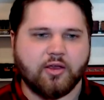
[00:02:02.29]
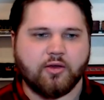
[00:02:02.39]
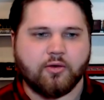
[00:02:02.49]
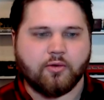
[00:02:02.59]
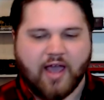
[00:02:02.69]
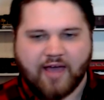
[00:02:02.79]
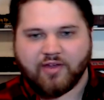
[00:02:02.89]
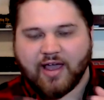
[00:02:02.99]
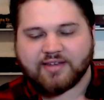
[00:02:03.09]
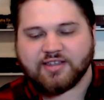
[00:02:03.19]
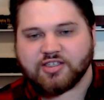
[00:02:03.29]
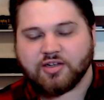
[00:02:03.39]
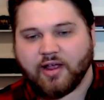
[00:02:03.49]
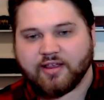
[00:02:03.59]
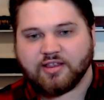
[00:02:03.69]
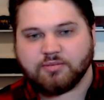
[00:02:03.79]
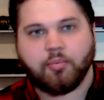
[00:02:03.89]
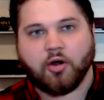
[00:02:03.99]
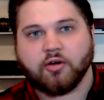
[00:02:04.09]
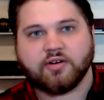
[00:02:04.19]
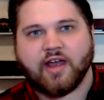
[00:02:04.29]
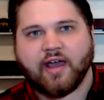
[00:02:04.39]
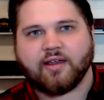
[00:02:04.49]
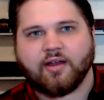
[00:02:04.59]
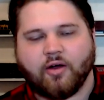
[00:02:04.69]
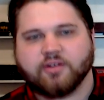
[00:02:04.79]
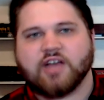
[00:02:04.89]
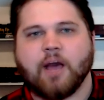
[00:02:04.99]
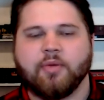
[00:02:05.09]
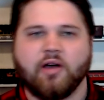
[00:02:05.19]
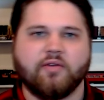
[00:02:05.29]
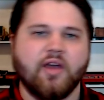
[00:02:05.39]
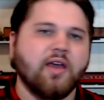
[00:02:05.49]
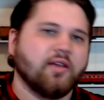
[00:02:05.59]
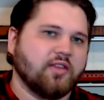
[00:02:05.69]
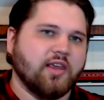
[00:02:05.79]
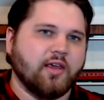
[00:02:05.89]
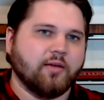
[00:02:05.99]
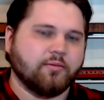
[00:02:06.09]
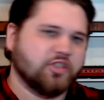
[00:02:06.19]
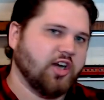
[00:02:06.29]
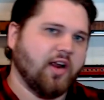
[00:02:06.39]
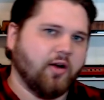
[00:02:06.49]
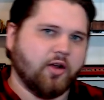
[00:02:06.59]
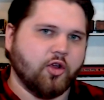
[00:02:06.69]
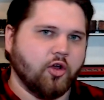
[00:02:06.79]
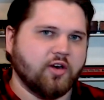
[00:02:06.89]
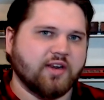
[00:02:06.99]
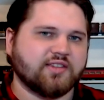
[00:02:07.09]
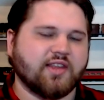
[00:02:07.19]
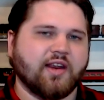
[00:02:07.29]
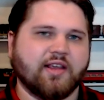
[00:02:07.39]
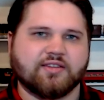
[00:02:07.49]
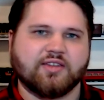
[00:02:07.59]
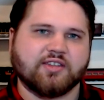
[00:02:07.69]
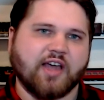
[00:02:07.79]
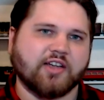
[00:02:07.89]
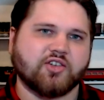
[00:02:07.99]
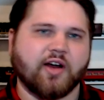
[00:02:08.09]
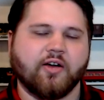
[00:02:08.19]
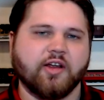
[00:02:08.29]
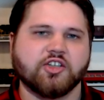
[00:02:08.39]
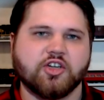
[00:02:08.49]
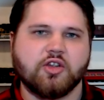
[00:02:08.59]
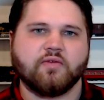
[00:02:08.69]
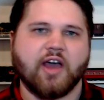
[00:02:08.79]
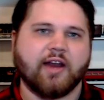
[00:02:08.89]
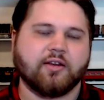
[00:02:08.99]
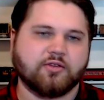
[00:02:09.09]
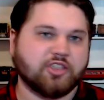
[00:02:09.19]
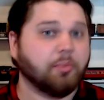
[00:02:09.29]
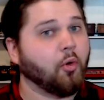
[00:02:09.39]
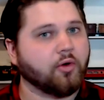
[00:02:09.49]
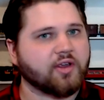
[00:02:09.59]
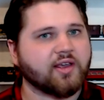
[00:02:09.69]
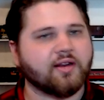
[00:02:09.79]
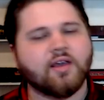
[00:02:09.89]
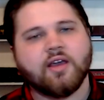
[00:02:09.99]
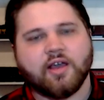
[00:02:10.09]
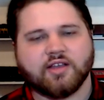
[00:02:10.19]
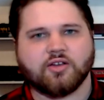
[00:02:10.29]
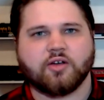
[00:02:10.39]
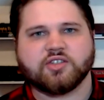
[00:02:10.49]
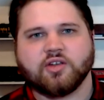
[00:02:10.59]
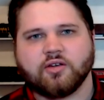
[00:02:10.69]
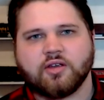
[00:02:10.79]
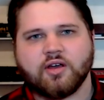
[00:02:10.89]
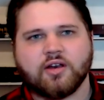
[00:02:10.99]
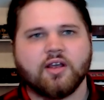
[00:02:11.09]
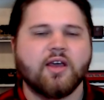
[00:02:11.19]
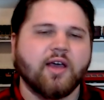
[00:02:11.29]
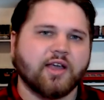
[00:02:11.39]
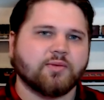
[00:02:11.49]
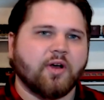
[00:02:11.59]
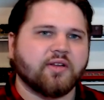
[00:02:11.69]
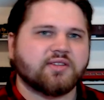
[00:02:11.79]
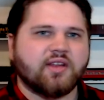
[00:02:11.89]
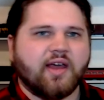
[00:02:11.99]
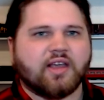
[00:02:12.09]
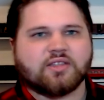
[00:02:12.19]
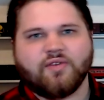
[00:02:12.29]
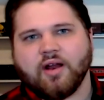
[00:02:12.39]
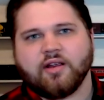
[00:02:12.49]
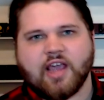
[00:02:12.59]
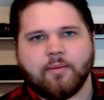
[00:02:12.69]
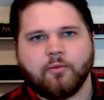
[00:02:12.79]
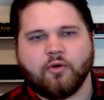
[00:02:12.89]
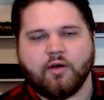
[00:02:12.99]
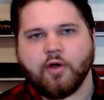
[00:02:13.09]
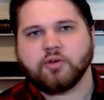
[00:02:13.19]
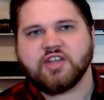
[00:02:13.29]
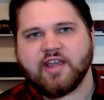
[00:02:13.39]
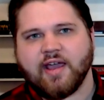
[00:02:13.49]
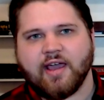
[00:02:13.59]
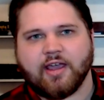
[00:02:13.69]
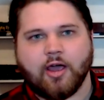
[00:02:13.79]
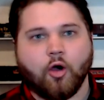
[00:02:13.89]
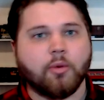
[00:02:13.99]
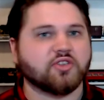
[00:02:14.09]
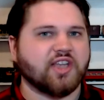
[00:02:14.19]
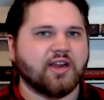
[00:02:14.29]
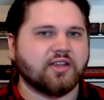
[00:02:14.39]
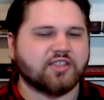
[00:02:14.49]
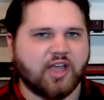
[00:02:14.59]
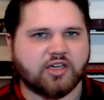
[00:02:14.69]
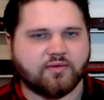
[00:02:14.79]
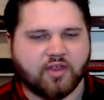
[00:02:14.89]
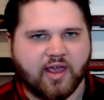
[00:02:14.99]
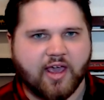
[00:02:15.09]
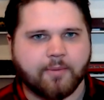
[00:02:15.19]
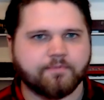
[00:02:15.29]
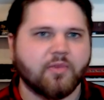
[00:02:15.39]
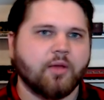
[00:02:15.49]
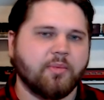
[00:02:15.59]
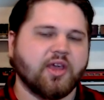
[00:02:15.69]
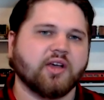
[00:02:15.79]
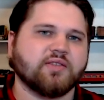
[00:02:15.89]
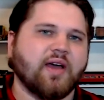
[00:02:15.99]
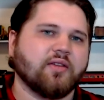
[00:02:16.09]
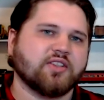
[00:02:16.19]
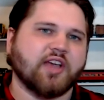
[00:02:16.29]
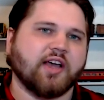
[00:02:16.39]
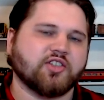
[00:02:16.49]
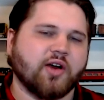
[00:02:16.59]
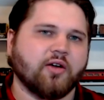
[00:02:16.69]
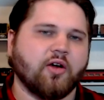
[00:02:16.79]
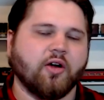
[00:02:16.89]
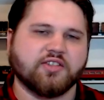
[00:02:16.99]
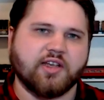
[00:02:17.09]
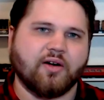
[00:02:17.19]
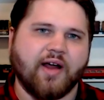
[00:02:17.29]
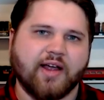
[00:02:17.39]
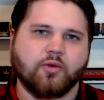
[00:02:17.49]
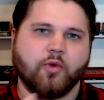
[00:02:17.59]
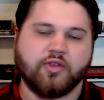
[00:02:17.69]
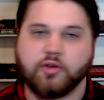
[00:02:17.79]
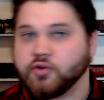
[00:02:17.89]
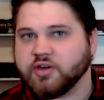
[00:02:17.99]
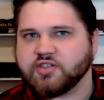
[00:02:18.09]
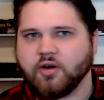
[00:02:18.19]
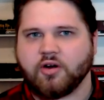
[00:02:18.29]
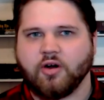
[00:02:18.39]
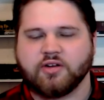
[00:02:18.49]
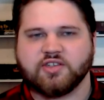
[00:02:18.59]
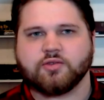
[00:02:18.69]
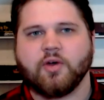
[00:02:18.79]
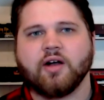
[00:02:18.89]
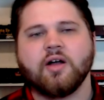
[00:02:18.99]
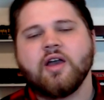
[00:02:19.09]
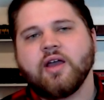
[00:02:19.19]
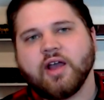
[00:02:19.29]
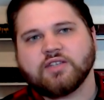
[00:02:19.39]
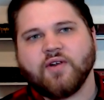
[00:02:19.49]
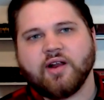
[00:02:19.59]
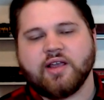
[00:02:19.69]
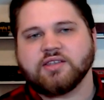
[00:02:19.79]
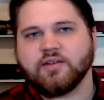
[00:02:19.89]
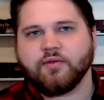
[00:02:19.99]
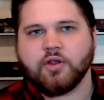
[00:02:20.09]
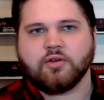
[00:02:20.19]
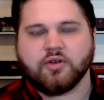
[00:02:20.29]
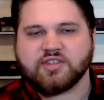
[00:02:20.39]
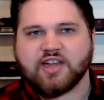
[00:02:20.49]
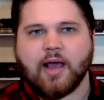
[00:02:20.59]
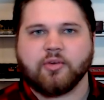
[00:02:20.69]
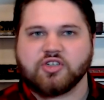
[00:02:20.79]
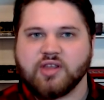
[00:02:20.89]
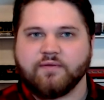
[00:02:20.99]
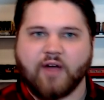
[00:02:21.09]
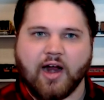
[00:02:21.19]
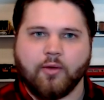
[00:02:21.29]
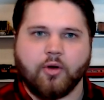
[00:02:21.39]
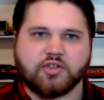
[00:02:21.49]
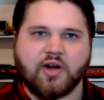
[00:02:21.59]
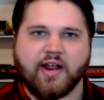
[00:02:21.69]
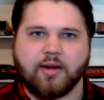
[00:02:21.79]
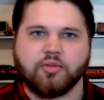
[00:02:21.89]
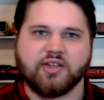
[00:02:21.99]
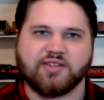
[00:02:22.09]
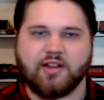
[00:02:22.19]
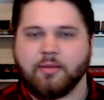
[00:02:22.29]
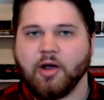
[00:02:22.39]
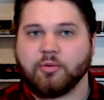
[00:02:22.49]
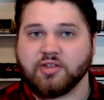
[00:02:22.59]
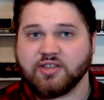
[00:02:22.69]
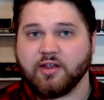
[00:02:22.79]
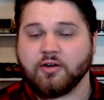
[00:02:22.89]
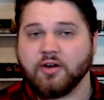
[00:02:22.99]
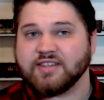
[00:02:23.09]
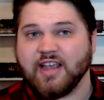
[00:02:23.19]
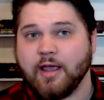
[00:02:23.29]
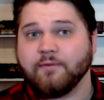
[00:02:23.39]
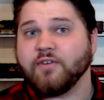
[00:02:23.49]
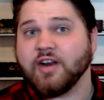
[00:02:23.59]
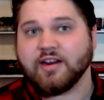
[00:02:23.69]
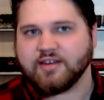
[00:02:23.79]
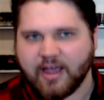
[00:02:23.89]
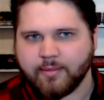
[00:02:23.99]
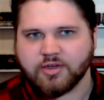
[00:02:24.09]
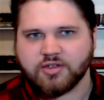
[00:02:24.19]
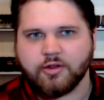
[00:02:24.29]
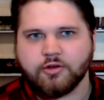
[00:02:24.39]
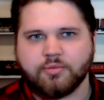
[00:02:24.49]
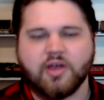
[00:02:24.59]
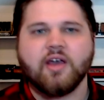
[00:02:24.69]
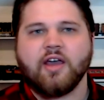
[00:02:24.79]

You having access to like this burn deck on top of the generic goodness that is the Sky Striker engine you've got supporting it is also good, as well as the deck is very capable of OTKing almost any stage of the game because of how the Sky Striker cards interact with the Trickstar cards as well. It's very easy for you to establish the Firewall Dragon plus Lilybell plus Lycoris infinite damage loop